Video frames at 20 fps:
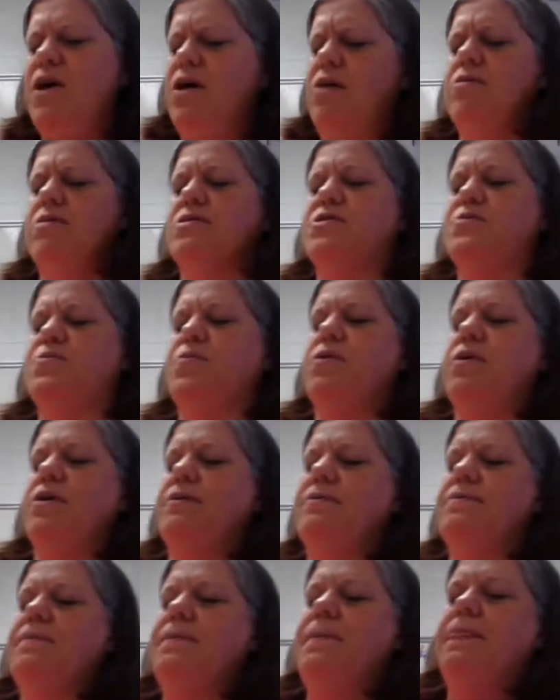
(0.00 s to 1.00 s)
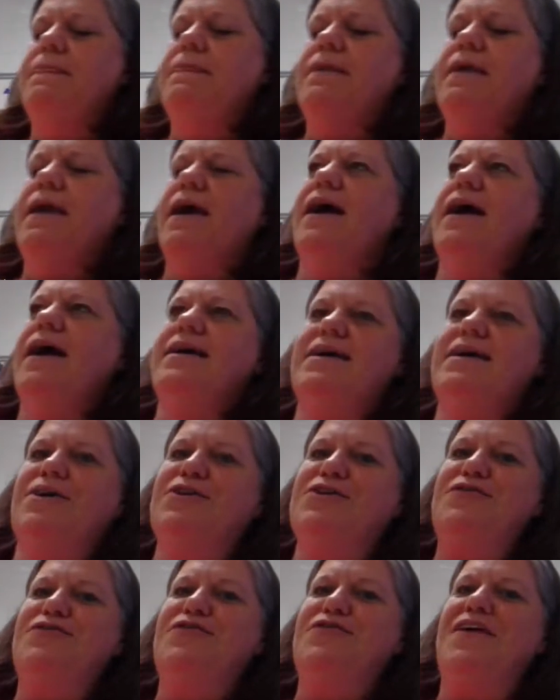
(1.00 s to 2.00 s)
No, old sport. I
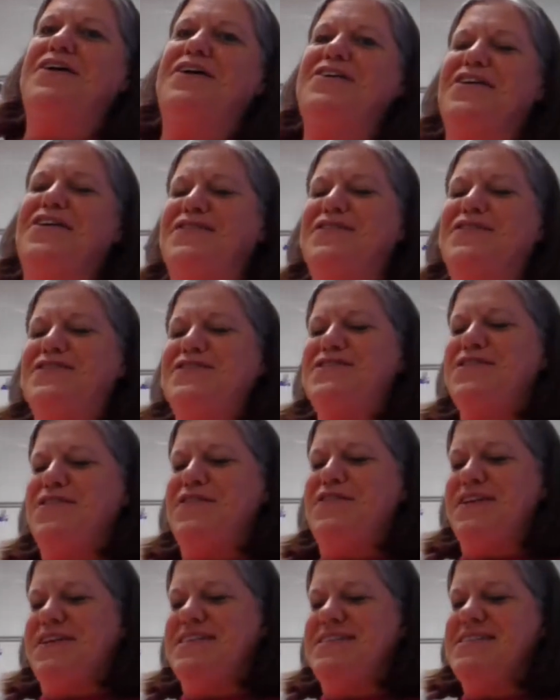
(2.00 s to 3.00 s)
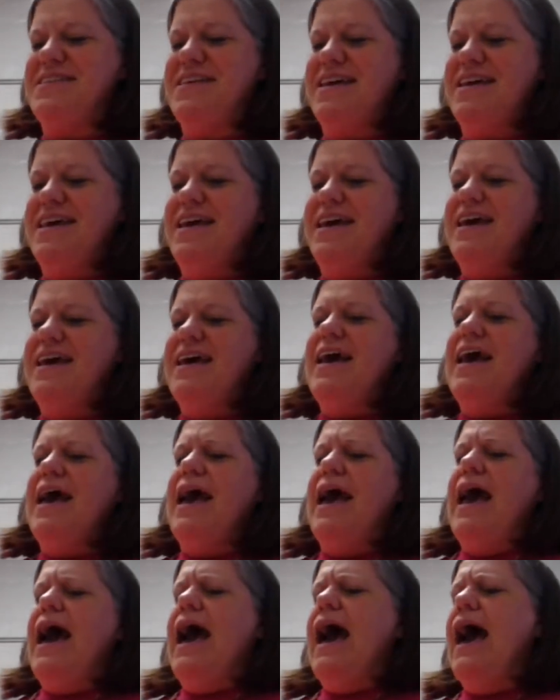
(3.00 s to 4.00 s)
hear you fired all of your servants.
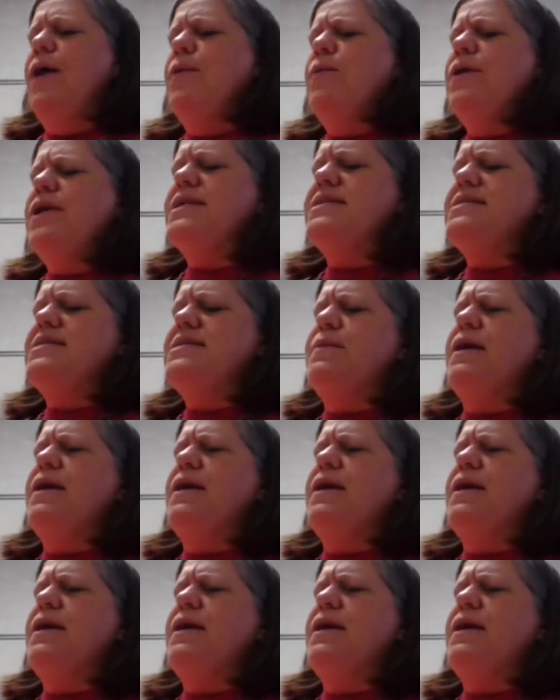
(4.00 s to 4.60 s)
I wanted